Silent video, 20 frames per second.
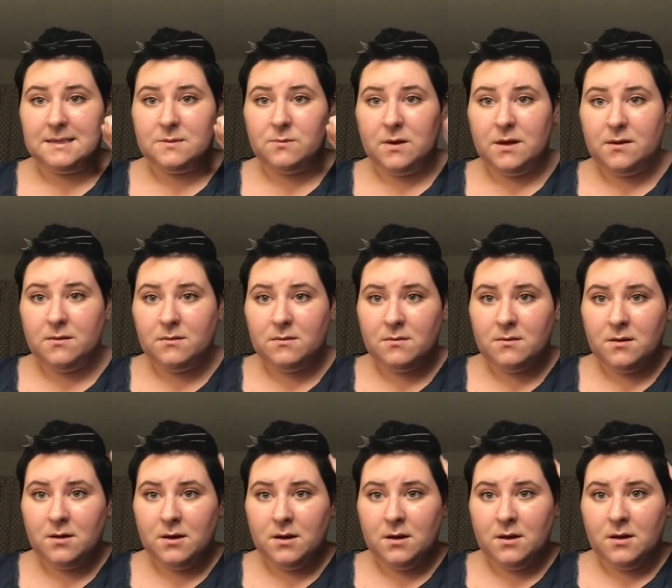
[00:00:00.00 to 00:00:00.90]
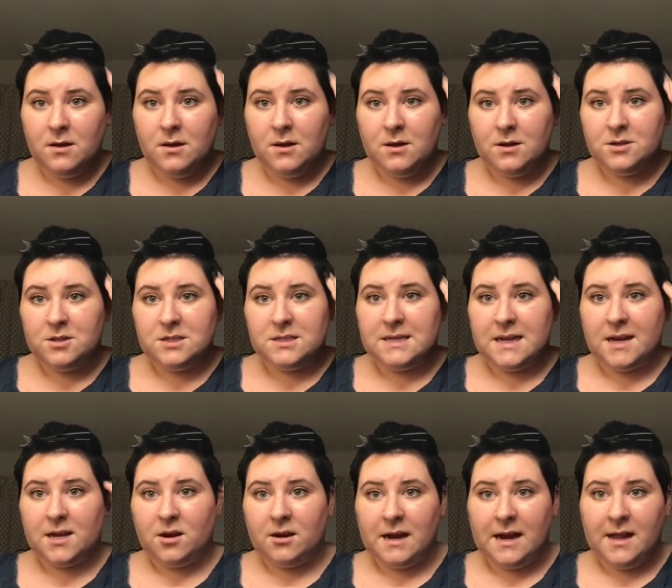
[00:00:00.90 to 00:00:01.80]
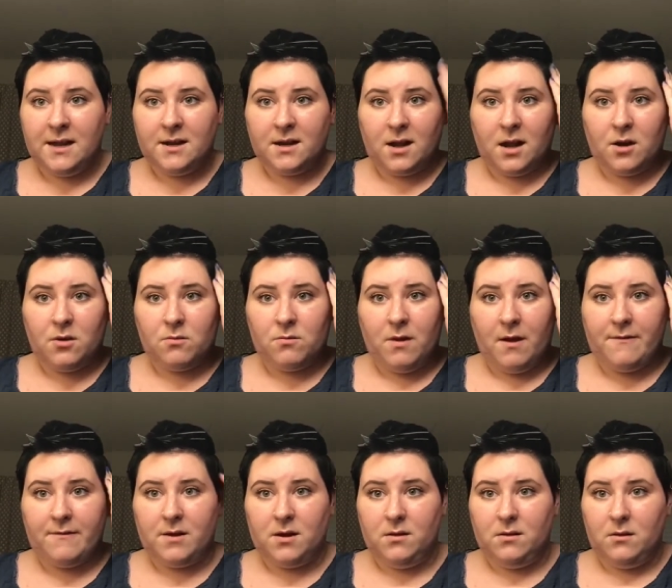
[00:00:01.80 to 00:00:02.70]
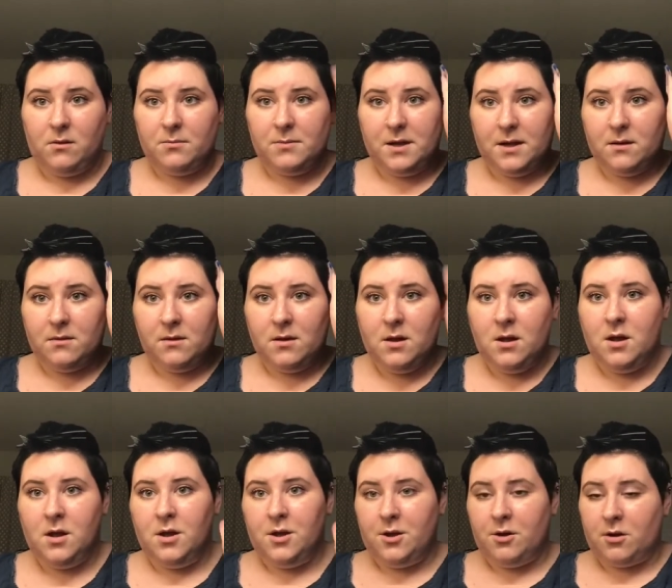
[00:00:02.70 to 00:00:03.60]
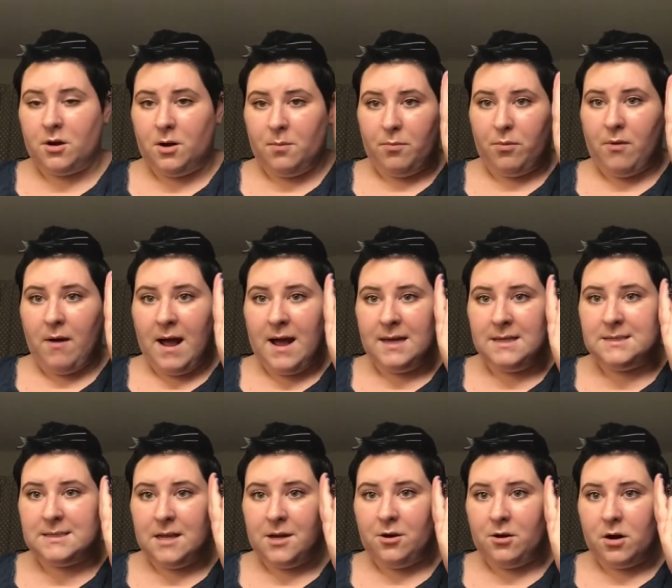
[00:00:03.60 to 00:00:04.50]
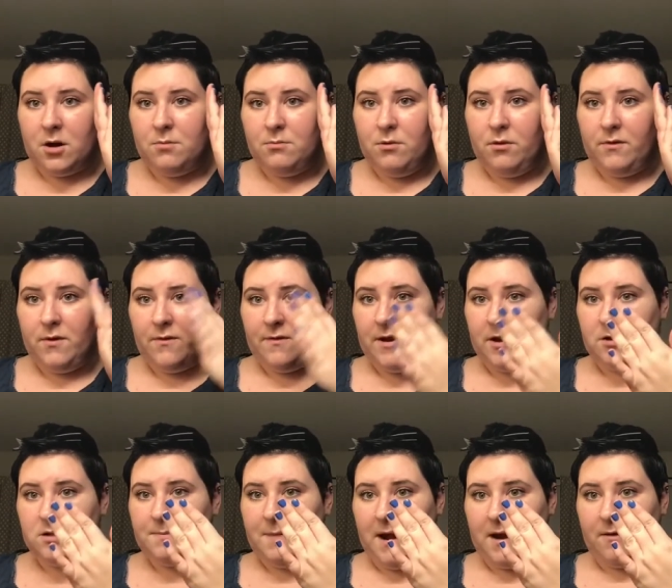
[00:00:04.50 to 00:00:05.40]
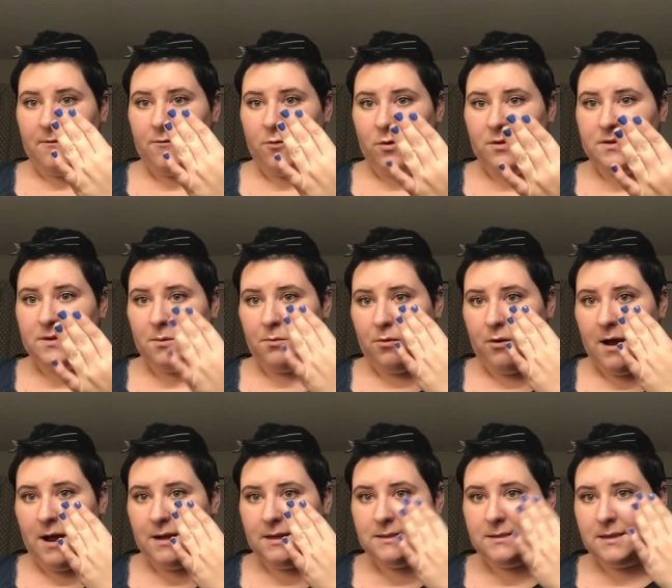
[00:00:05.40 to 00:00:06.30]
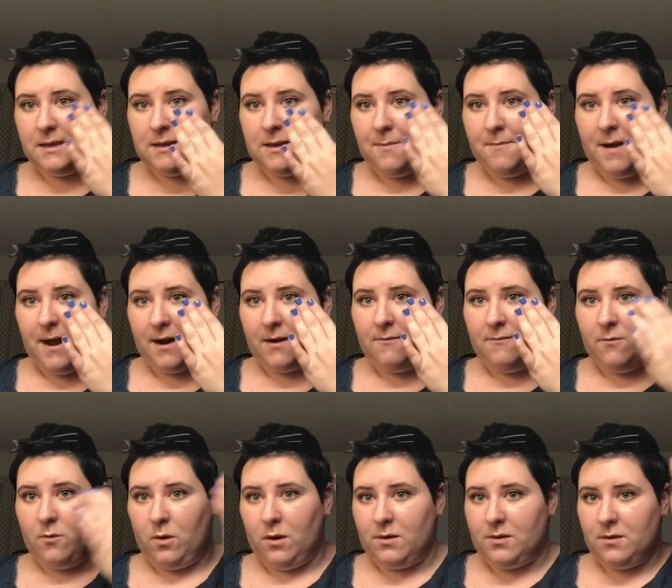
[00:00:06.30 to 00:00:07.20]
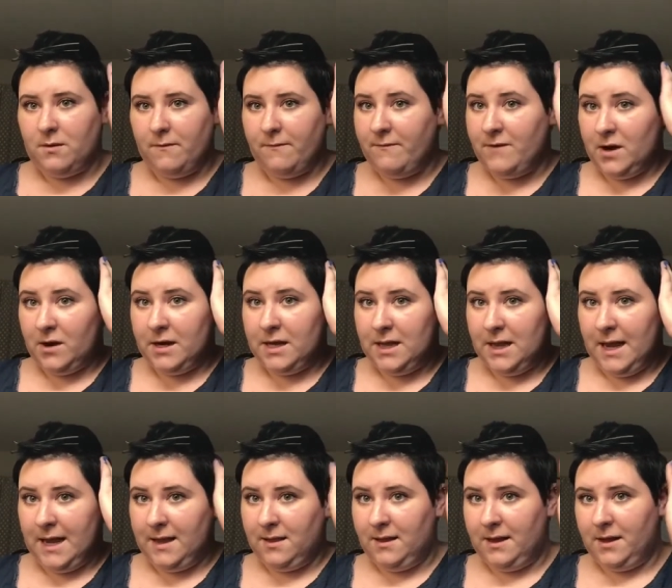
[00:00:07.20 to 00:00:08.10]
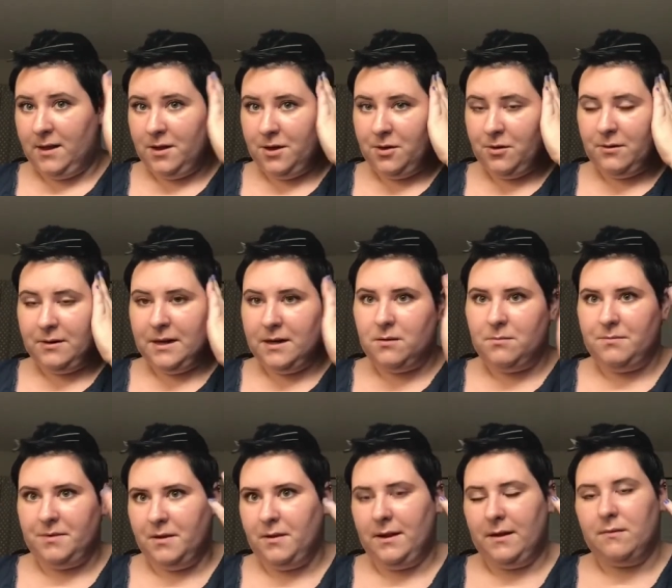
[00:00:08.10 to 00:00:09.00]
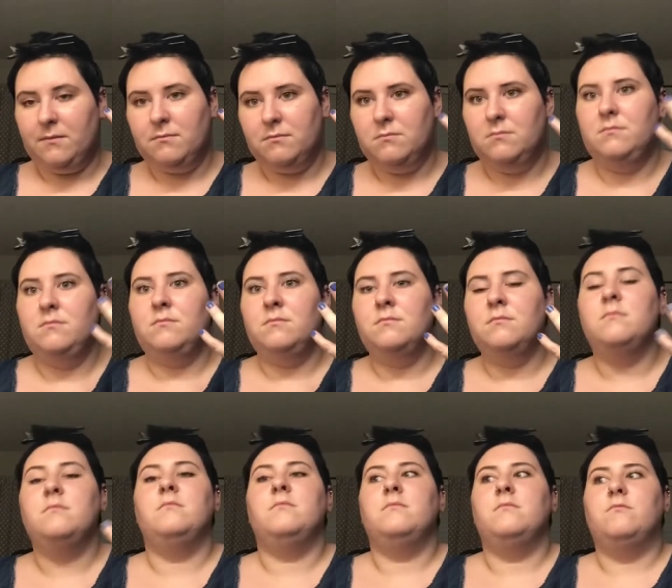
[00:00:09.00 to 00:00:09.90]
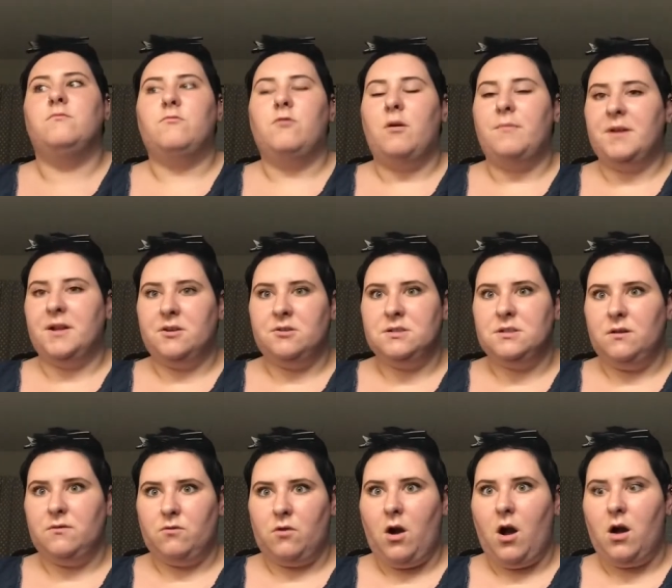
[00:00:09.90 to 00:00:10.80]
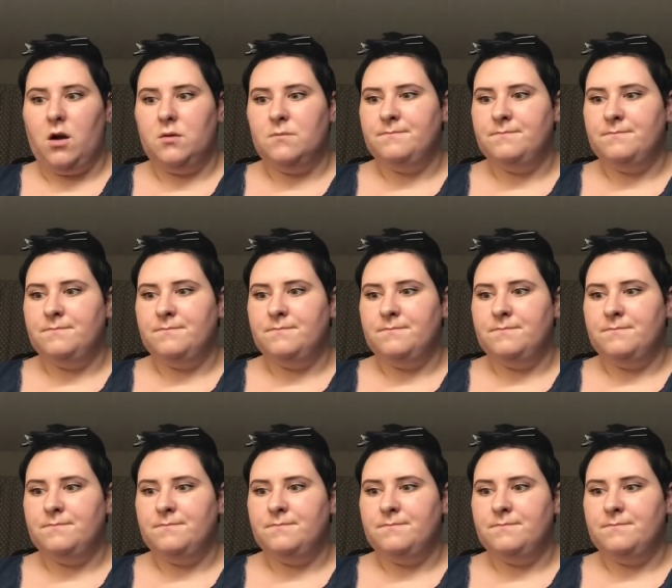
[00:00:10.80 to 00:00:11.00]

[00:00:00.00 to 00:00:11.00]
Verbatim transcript: one, just take your hand and kind of rough it a little bit. You're going to press and you're going to move your fingers back and forth. So press and then back and forth very lightly. You don't need to be like rubbing yourself raw.